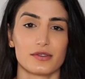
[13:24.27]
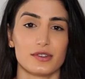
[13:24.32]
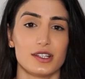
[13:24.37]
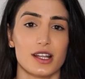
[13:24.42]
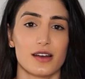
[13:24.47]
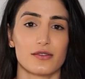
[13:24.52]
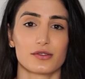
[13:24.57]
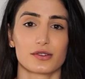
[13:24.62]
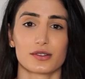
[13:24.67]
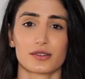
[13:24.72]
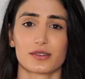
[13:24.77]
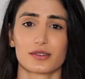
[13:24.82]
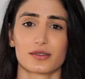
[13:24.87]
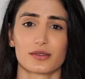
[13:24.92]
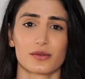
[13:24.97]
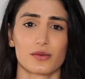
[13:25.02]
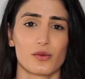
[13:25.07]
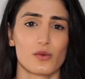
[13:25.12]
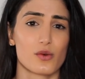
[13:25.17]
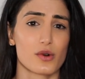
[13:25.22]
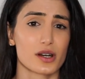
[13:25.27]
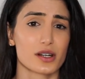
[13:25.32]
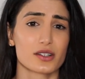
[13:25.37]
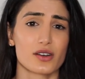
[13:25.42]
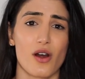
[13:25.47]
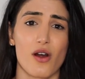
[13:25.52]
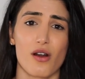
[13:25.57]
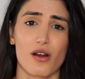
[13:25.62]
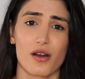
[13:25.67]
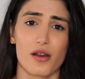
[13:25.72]
never worked
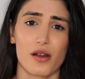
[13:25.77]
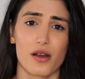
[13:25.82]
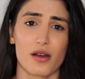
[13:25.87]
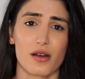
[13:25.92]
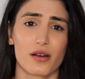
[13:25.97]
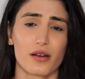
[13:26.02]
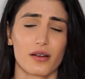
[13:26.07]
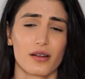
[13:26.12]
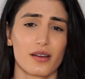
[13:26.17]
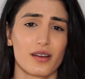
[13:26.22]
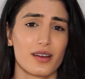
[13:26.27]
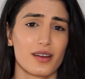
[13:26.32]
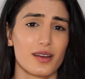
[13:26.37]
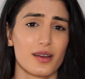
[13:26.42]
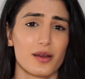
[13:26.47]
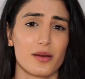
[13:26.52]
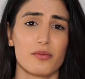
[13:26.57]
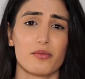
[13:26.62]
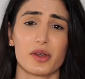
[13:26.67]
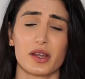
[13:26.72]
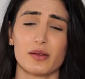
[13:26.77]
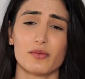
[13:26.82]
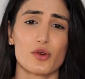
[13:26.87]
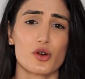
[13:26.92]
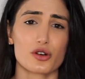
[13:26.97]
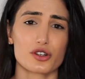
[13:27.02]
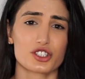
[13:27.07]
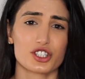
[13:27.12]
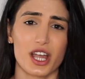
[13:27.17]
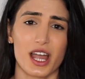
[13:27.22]
harder, been
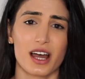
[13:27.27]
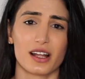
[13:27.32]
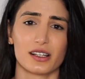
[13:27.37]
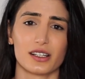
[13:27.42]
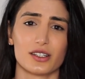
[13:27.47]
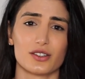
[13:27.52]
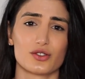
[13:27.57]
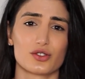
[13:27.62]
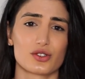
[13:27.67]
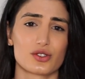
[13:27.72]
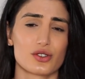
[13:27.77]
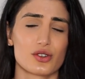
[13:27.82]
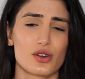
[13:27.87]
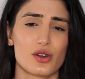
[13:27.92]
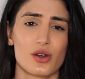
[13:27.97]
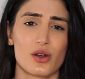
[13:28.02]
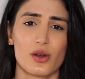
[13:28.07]
more challenged,